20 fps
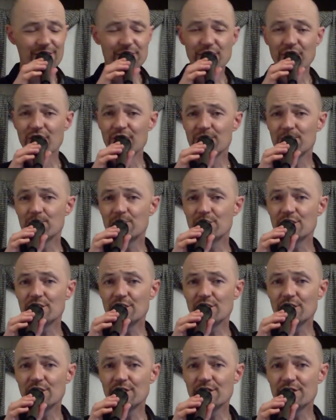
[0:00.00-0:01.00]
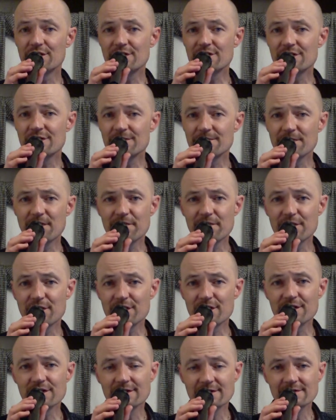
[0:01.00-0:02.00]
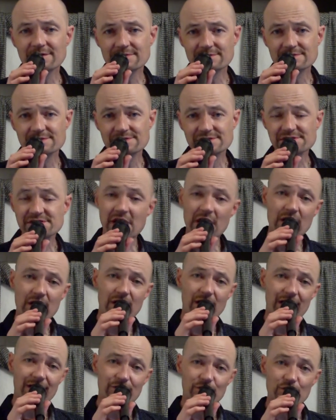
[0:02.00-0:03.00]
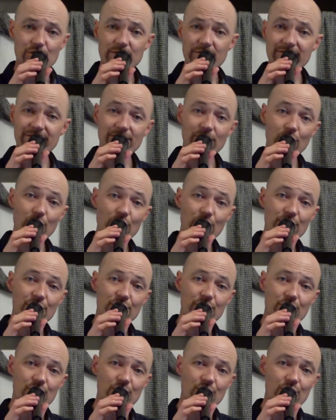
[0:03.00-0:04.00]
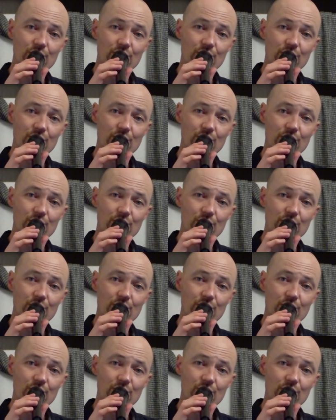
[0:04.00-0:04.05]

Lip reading: Can't believe the things I do for you.